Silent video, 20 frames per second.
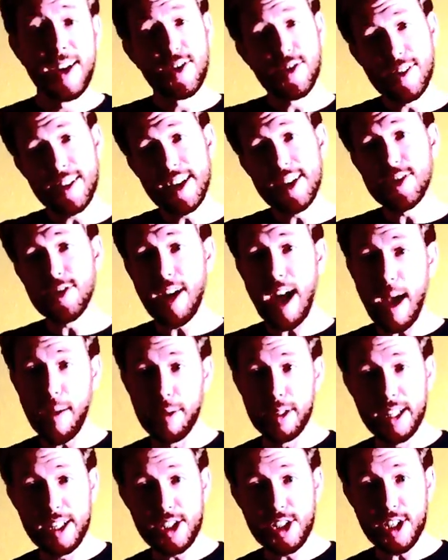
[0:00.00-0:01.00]
So these are
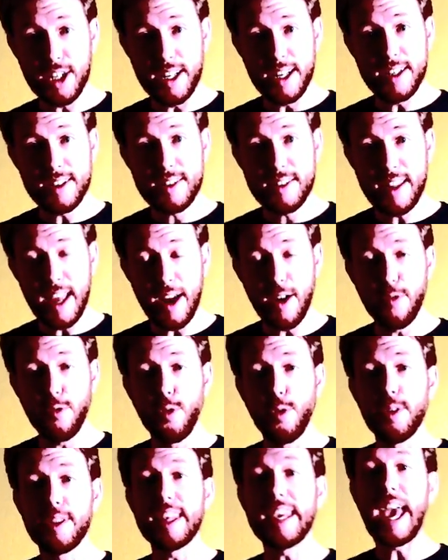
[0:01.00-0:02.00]
abolitionists. They are
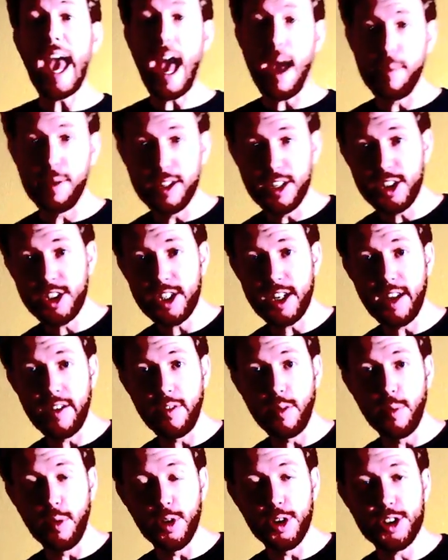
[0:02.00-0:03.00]
for the abolition of
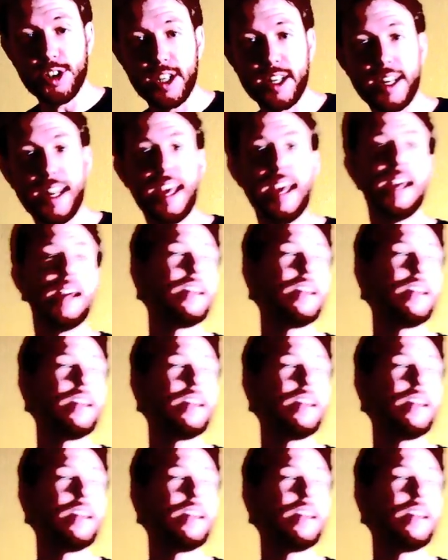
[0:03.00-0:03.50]
abortion.